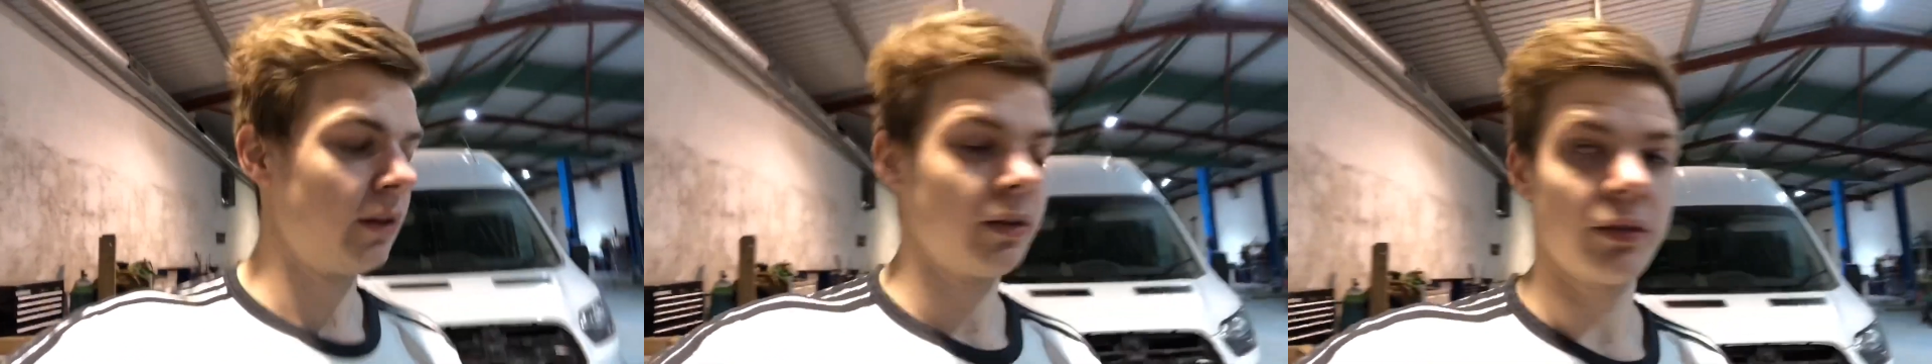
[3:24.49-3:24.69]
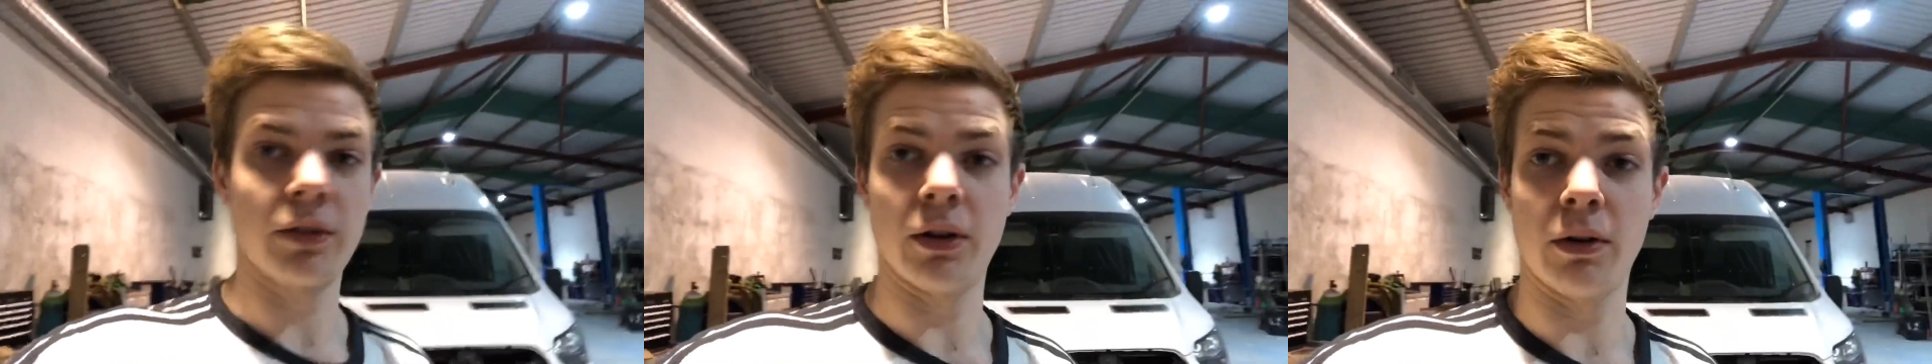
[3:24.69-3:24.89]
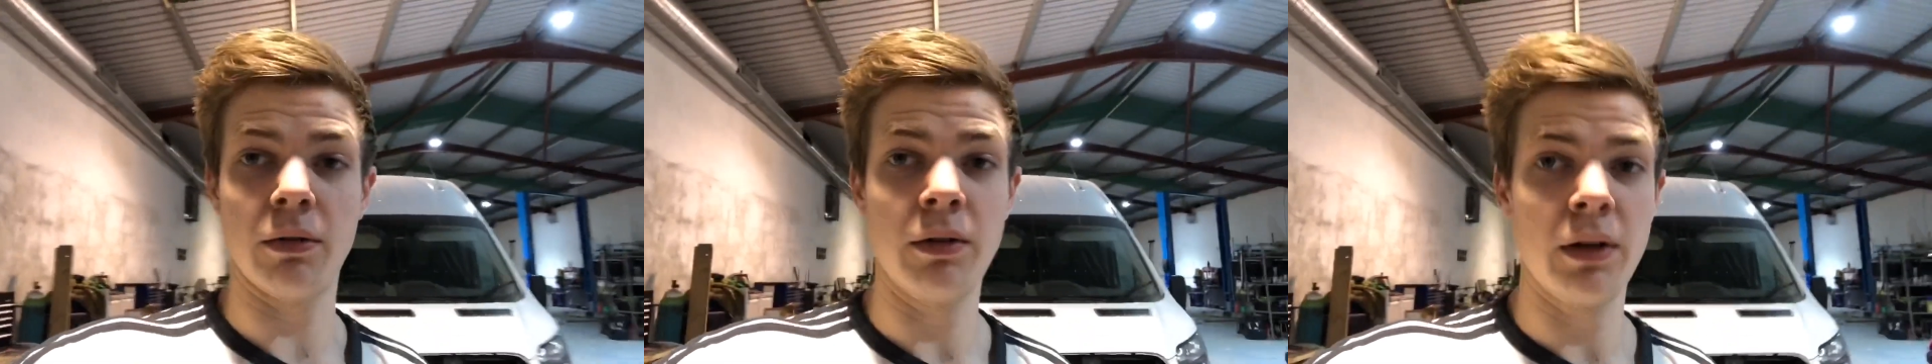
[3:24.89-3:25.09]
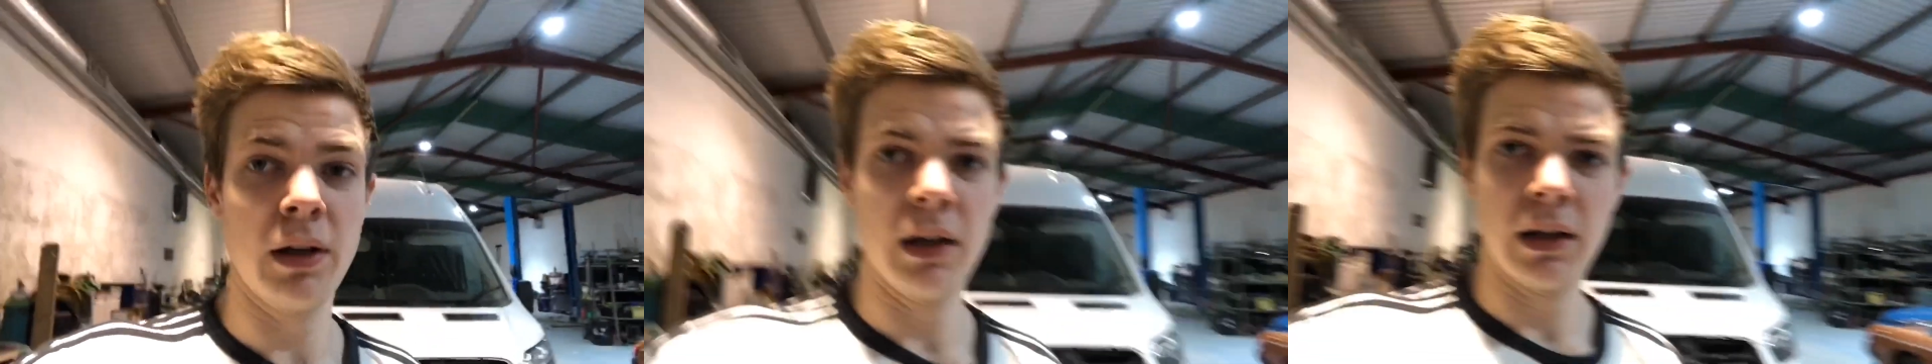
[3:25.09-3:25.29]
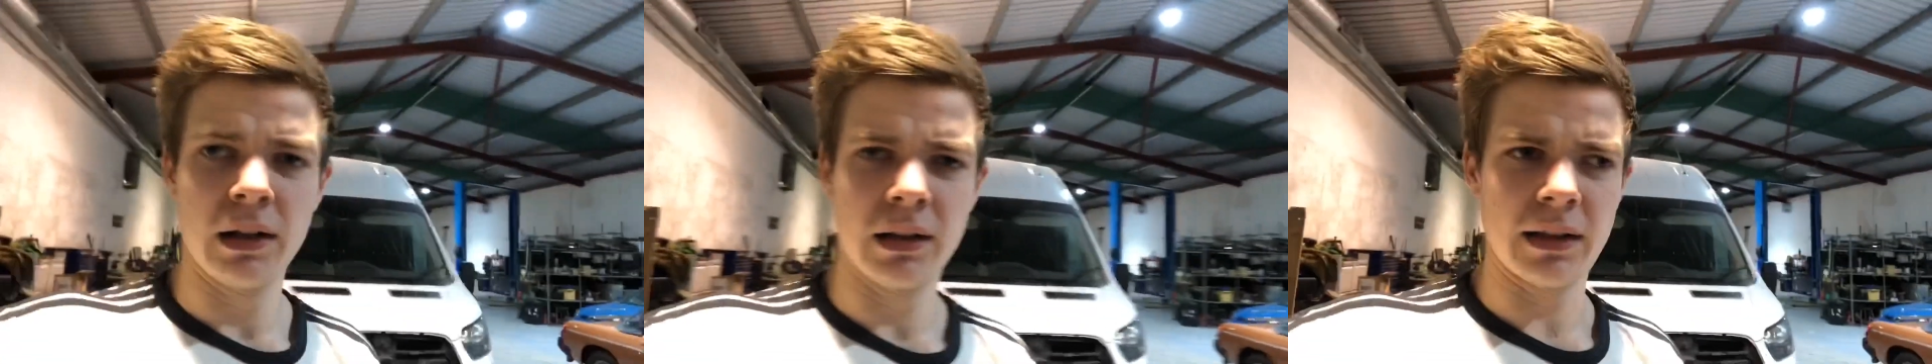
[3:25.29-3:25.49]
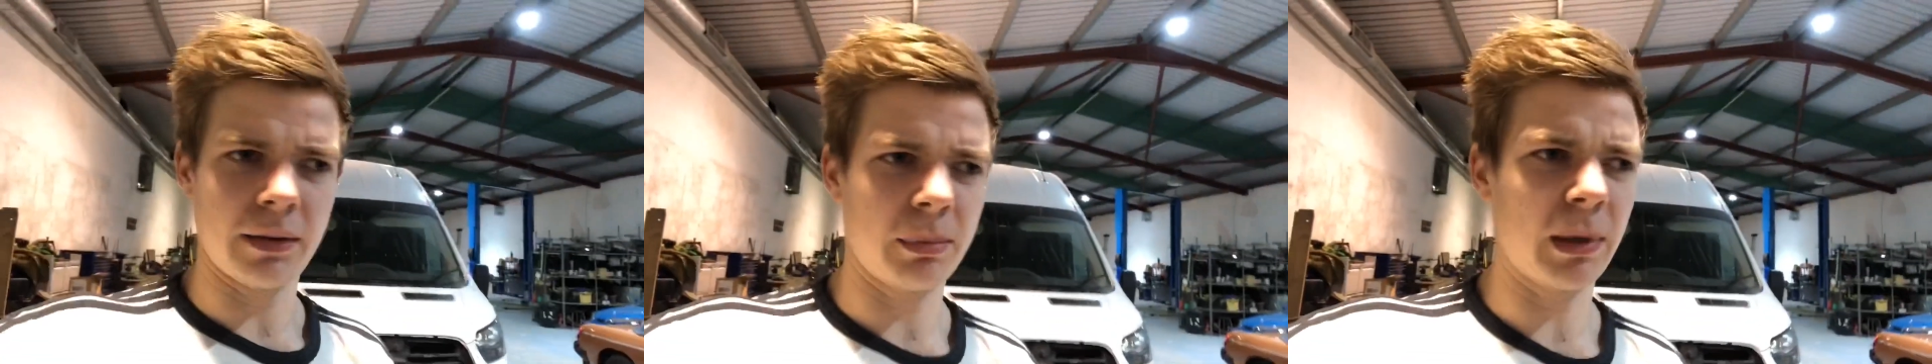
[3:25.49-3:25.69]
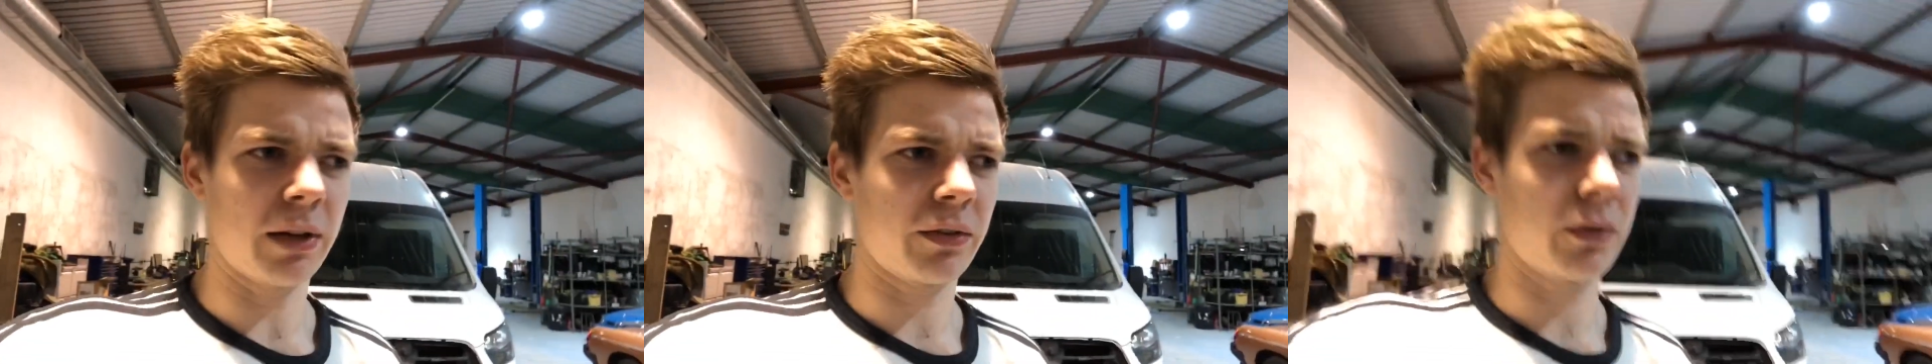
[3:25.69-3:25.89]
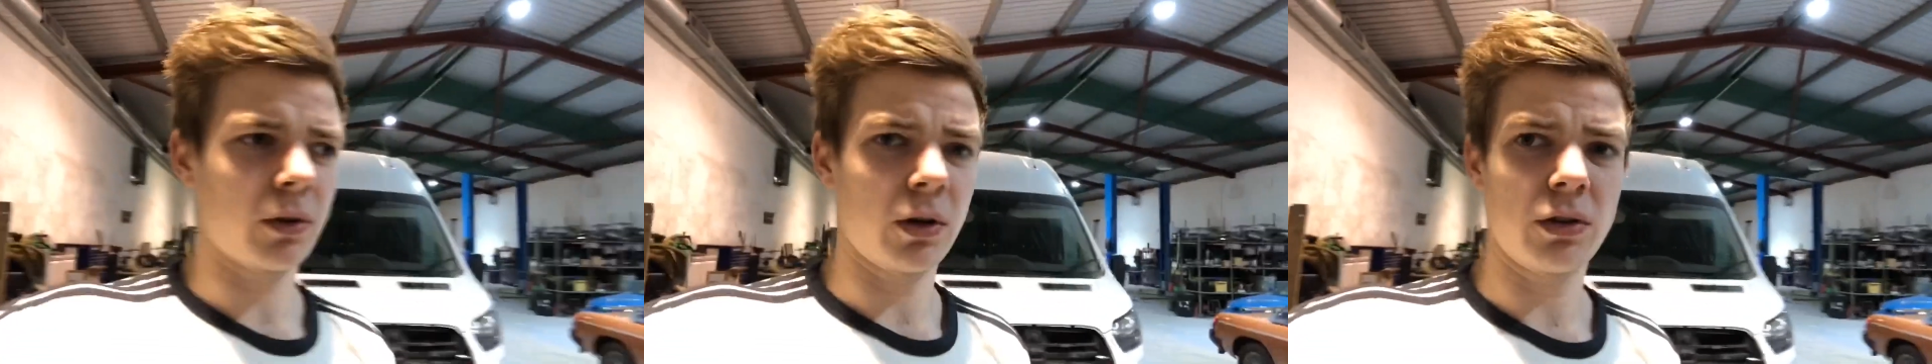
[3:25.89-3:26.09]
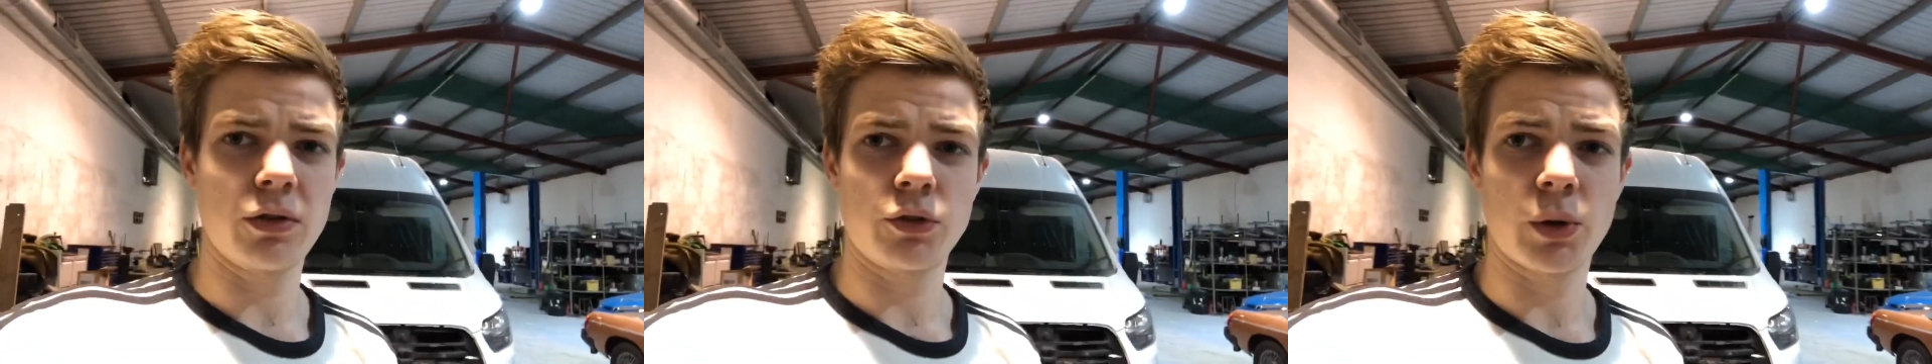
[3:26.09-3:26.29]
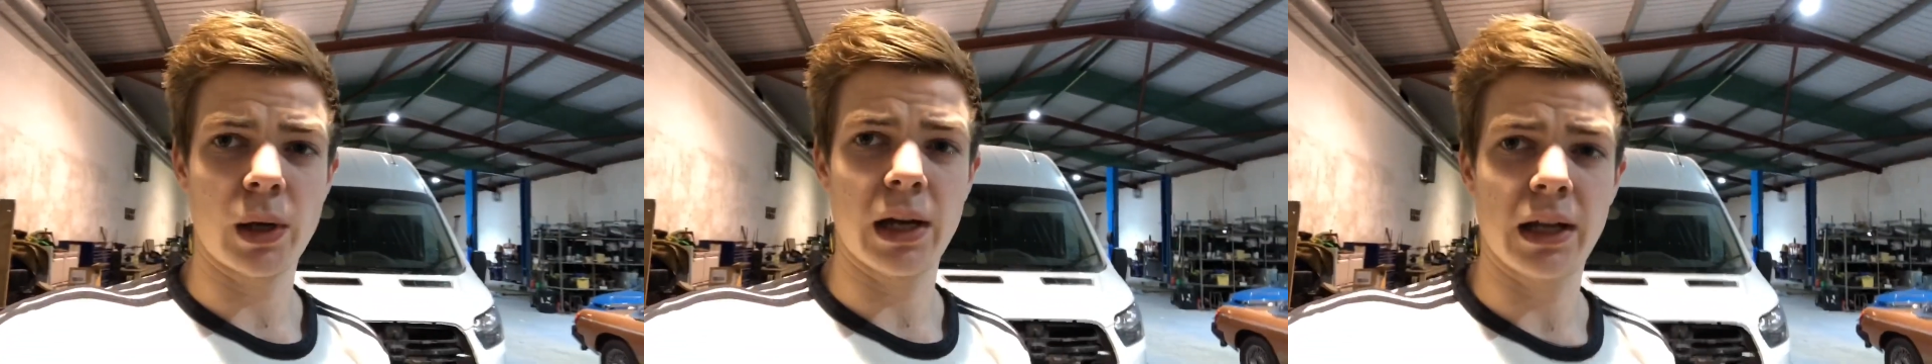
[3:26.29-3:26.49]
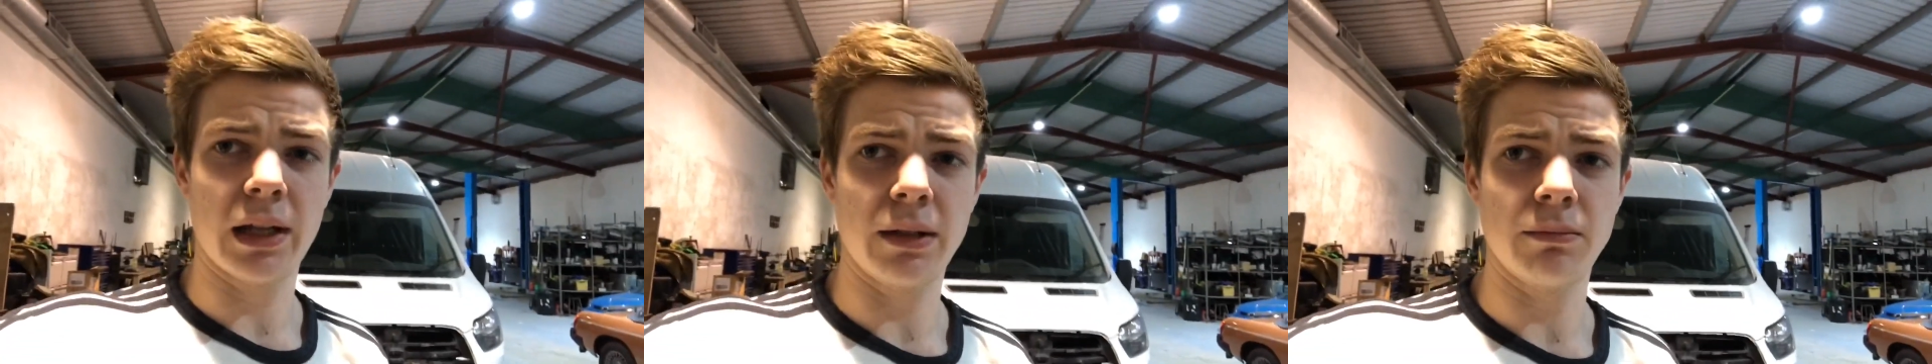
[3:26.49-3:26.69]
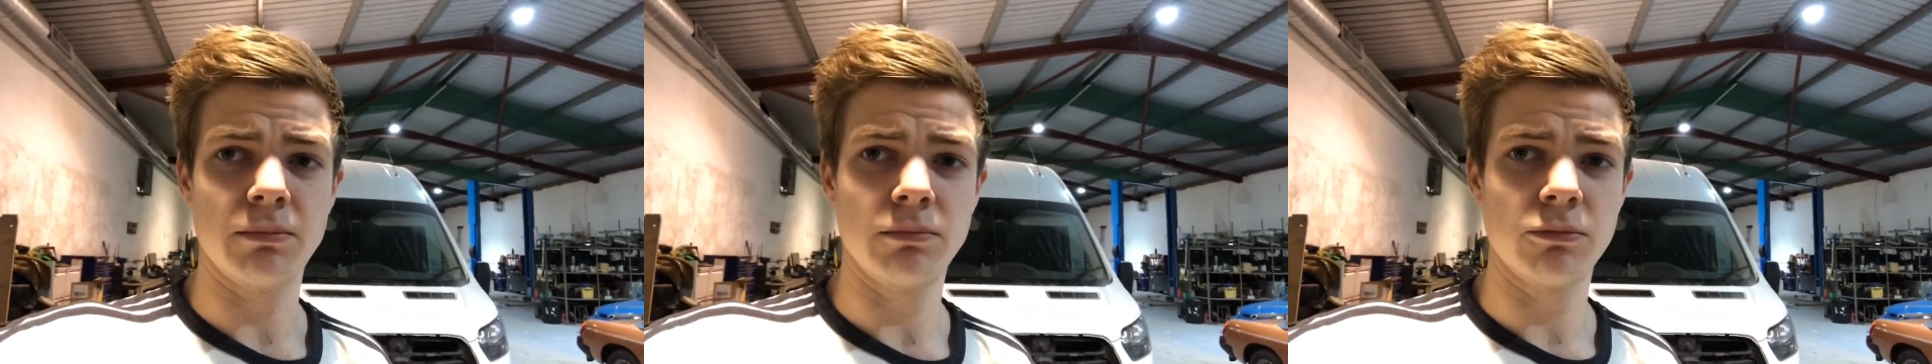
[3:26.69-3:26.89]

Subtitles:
So let's make a start and try and